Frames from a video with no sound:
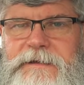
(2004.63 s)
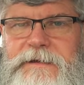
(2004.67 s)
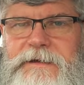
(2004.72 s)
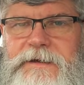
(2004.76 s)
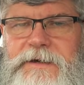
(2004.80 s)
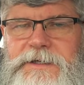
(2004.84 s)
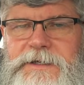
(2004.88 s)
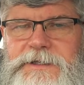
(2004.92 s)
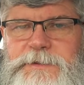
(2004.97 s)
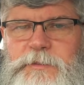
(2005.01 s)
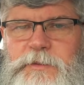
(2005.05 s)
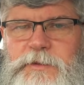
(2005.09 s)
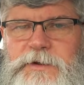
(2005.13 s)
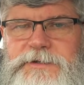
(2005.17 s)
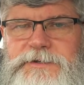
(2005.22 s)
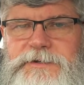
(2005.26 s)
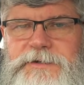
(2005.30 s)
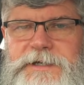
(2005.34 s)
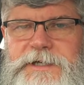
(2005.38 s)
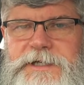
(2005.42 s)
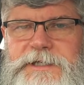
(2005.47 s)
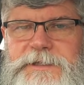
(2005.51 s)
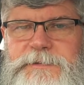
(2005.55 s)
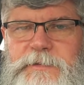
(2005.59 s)
Our sports
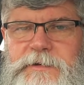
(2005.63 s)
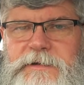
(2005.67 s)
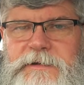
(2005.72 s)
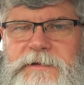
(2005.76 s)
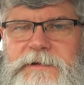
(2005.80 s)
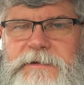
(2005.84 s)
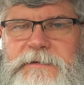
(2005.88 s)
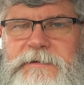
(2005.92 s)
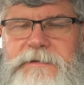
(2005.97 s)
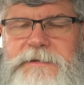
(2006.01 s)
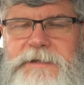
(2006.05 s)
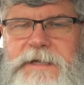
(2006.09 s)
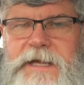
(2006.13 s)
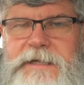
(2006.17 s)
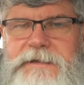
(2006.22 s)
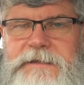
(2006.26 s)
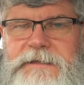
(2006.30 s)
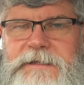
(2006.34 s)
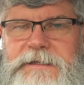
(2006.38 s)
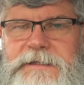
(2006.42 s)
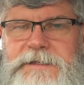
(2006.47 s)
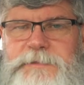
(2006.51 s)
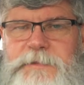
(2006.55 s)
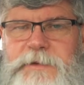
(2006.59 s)
are dismal. Well, not
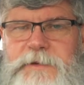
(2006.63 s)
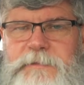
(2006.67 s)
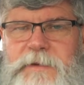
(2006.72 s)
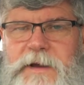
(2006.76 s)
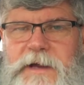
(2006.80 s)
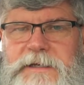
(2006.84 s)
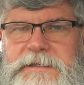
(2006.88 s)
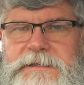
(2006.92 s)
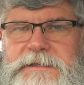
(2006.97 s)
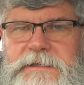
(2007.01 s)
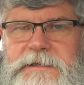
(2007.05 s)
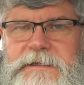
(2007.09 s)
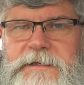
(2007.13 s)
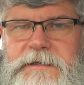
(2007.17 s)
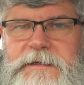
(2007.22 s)
the Springboks.